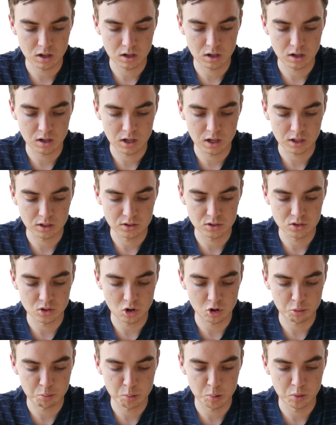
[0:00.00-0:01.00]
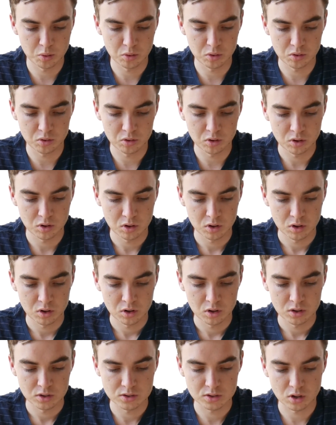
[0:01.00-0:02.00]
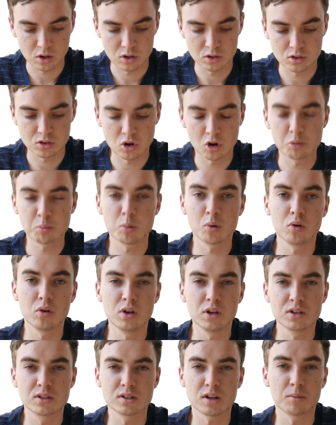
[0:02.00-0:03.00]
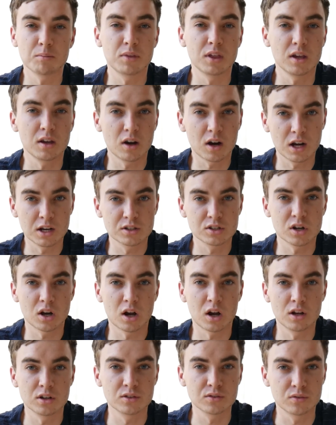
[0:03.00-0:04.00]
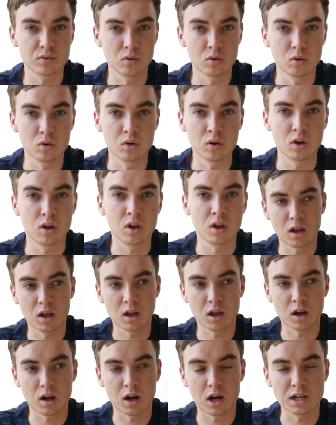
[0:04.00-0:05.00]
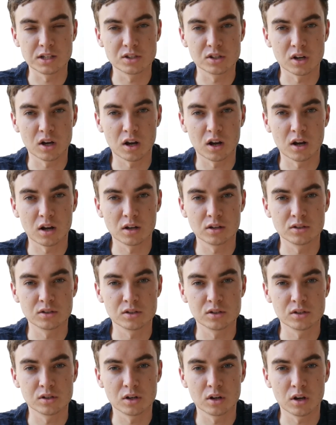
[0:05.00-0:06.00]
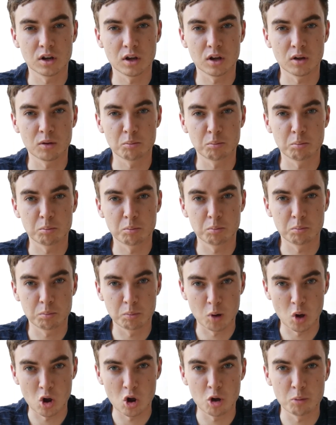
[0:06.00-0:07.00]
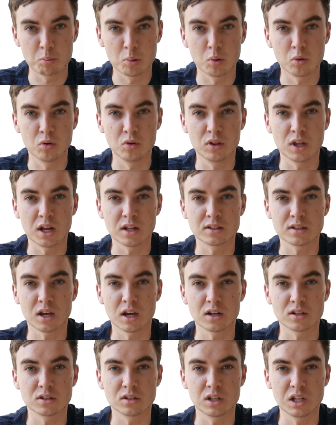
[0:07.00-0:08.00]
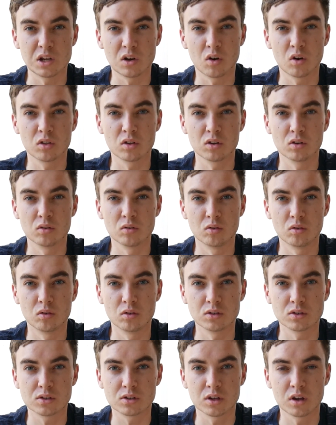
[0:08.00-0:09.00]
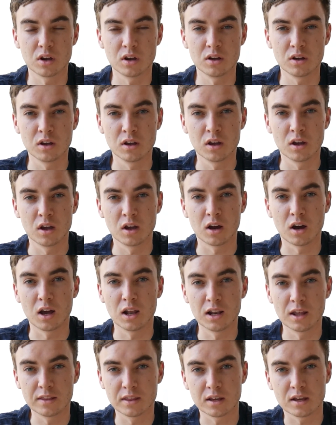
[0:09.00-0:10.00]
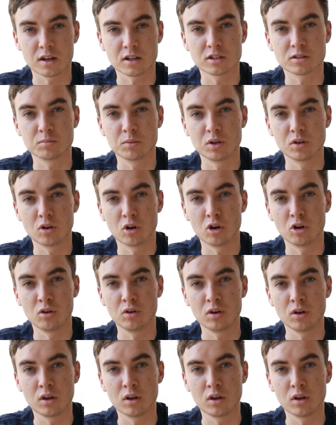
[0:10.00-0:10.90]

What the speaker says: Now, dog poo. So dog poo is something I charge for. I charge per poo that's actually on the lawn, so I let the customer know